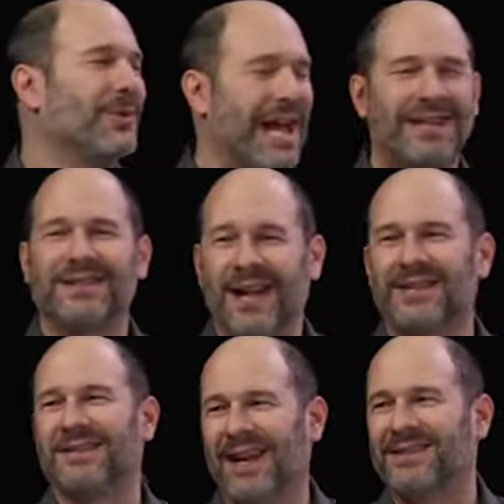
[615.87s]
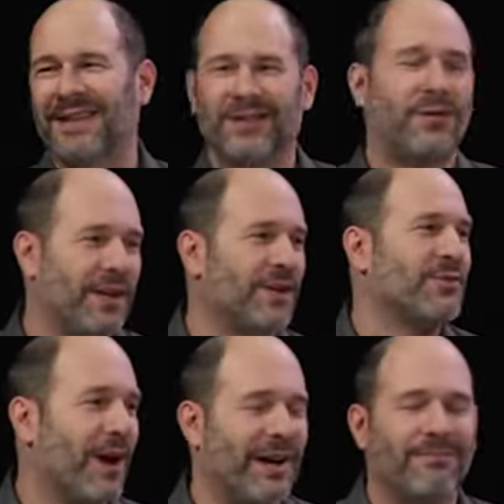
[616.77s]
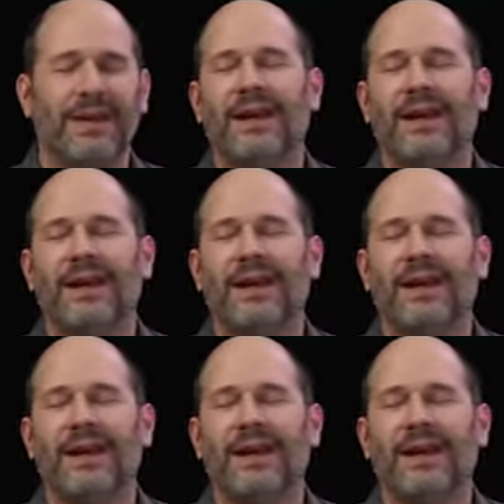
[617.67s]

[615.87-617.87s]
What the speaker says: next finish, right?